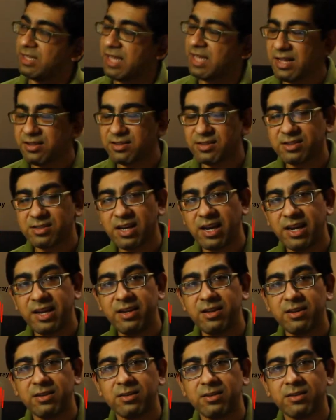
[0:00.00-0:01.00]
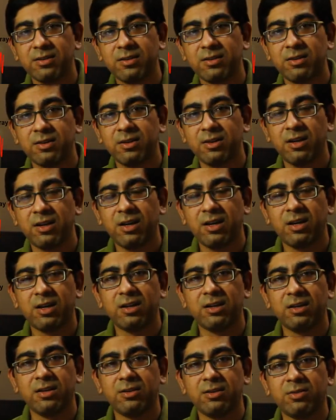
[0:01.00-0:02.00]
that side,
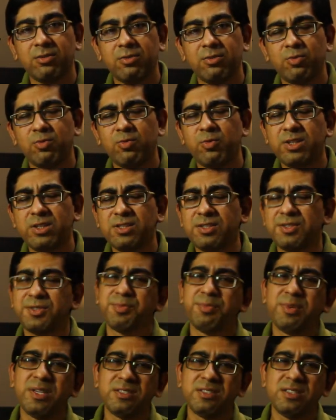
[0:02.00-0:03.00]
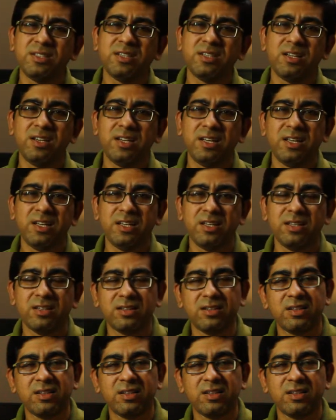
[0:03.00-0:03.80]
which is basically